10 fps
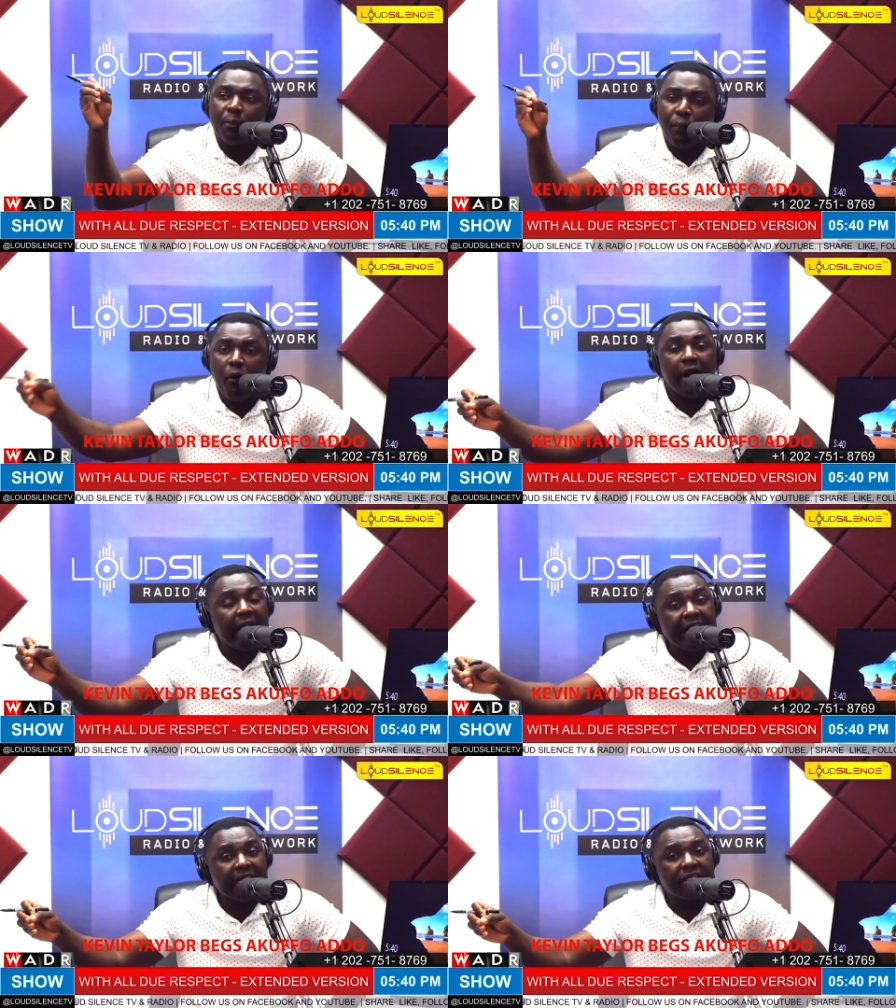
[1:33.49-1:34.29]
poor
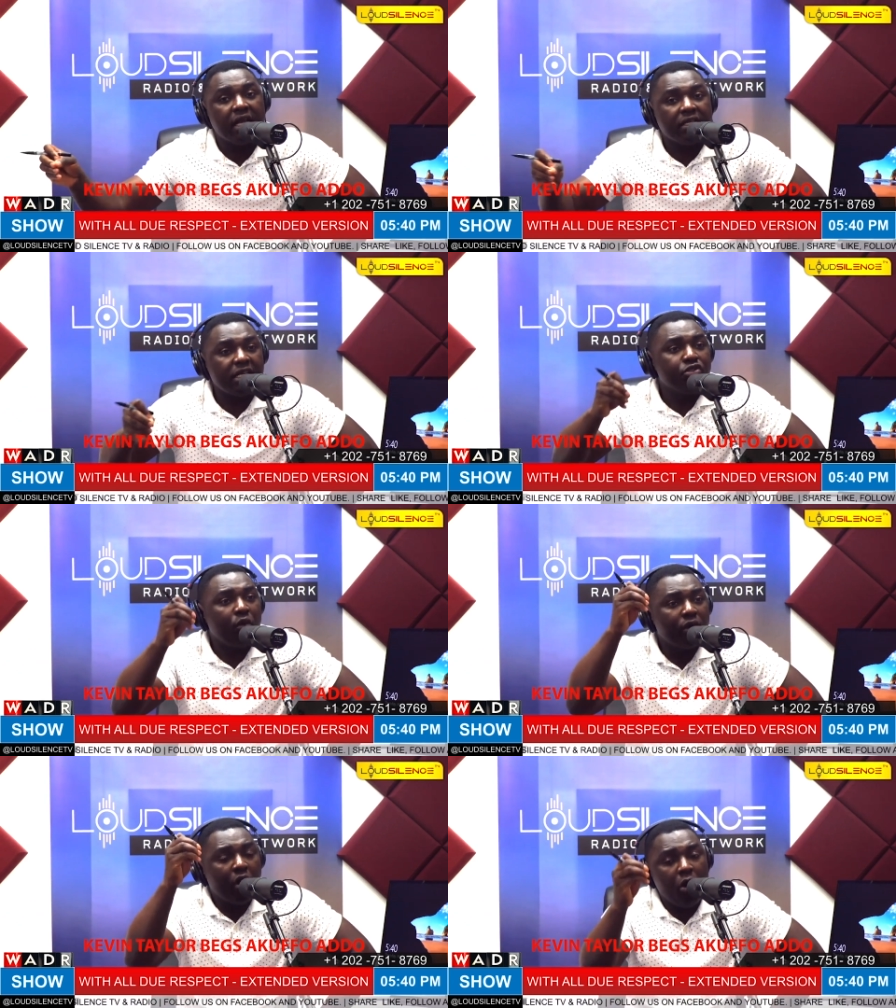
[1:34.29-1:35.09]
Ghanaians that you
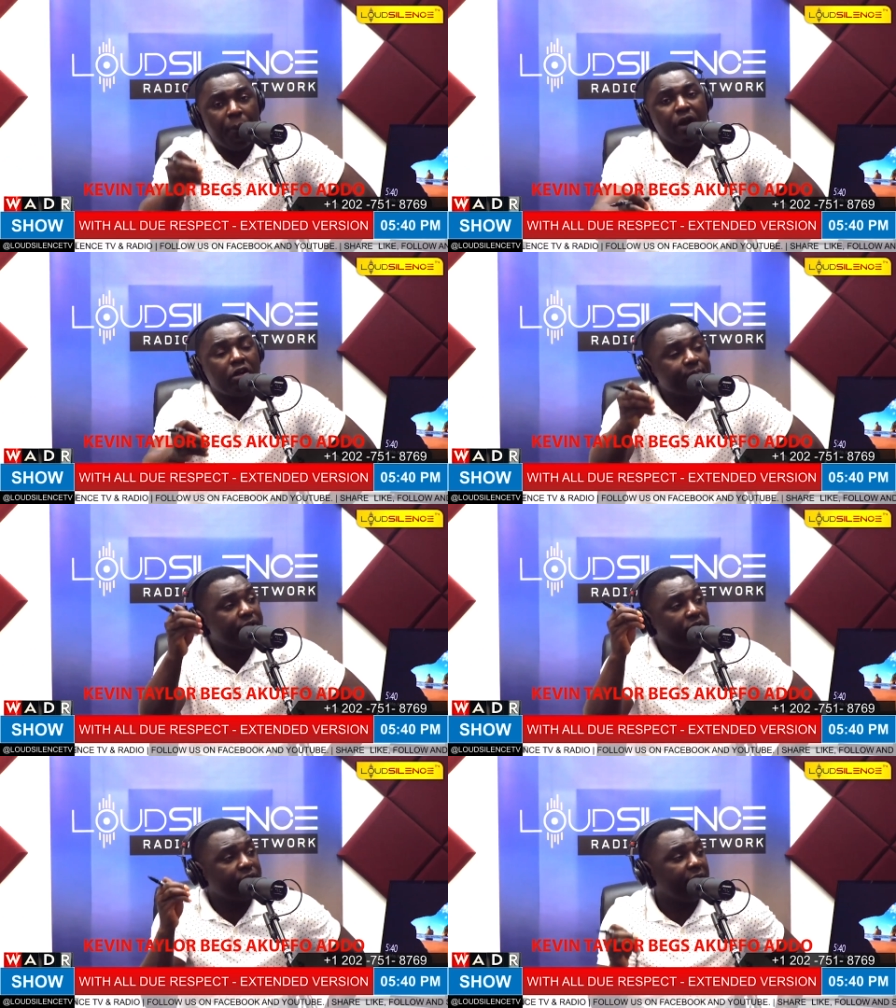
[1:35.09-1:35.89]
don't want to open
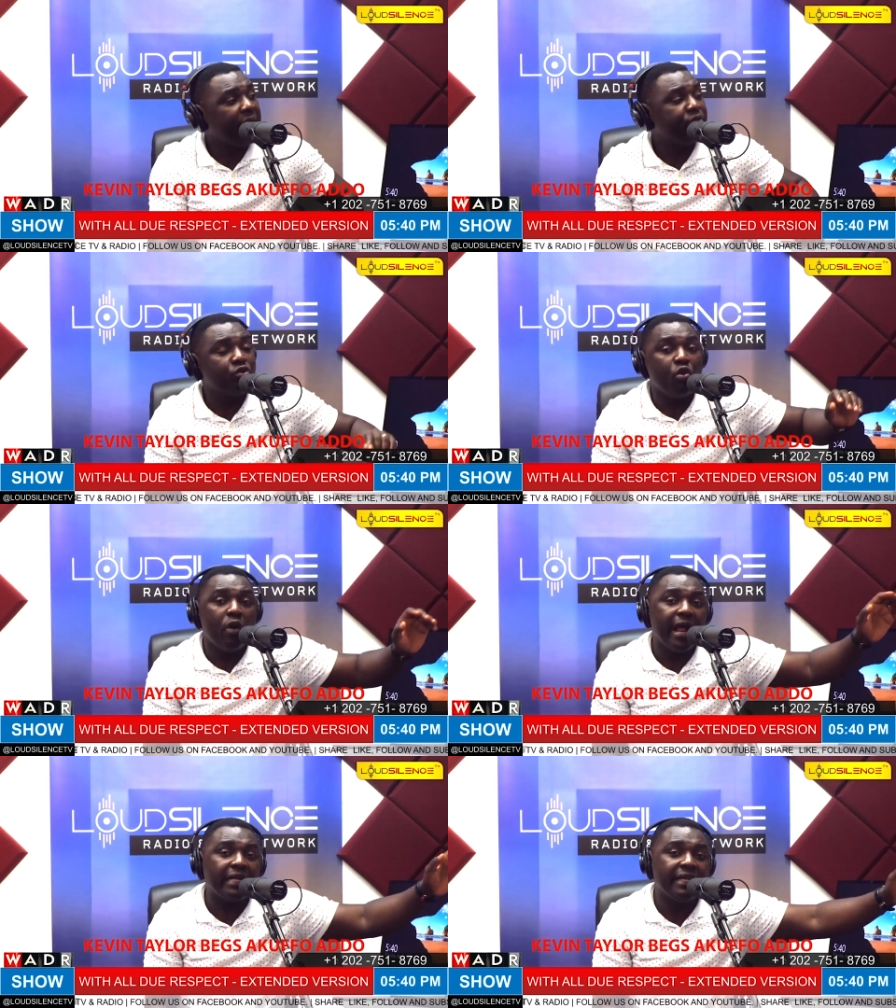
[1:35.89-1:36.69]
hospitals for them to
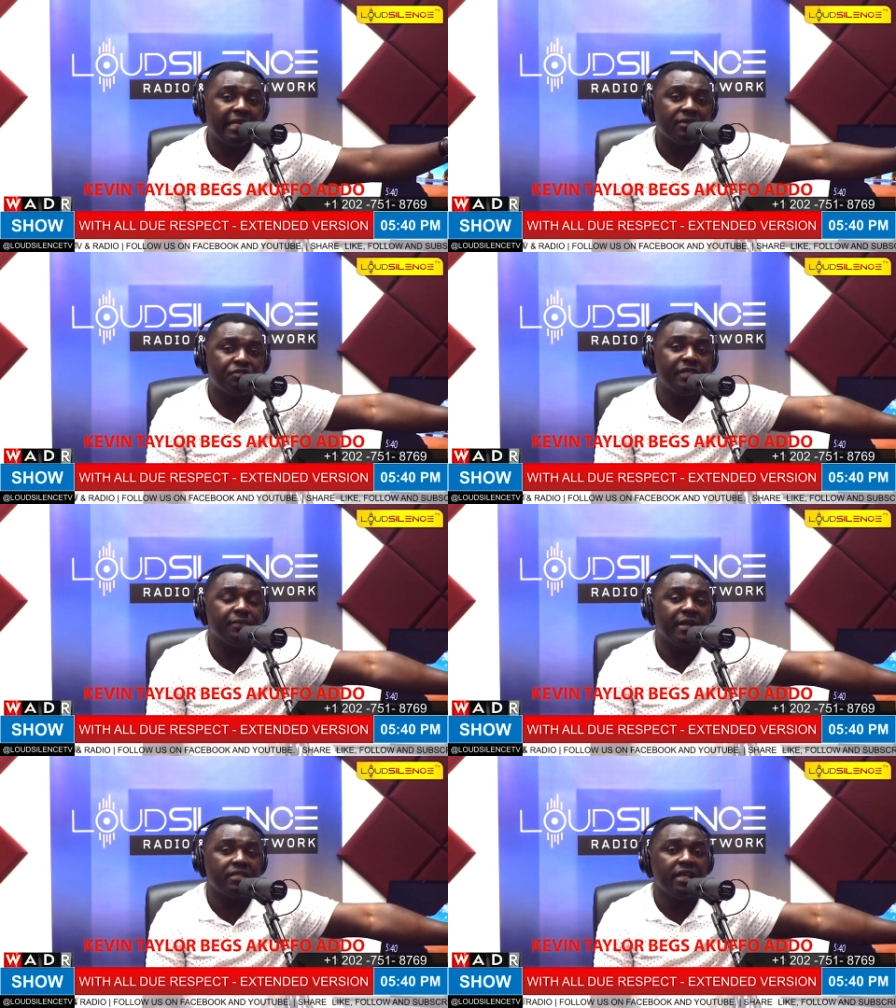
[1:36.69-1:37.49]
go and get
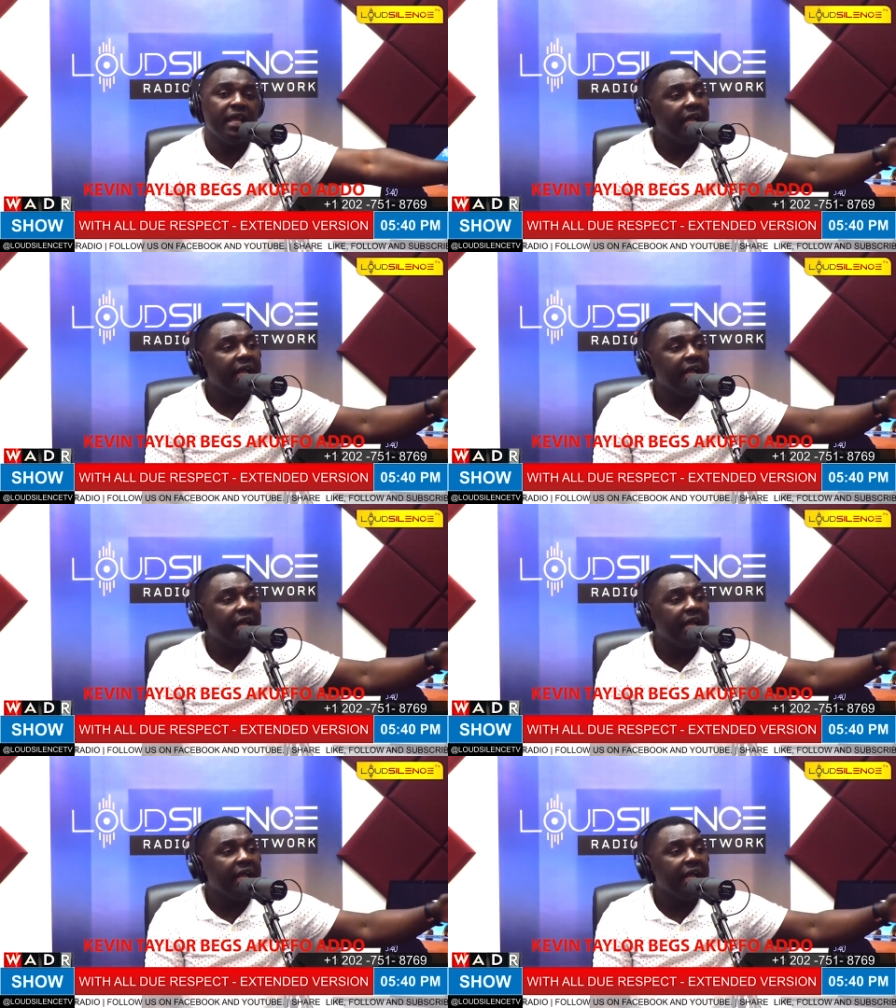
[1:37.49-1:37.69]
treatment.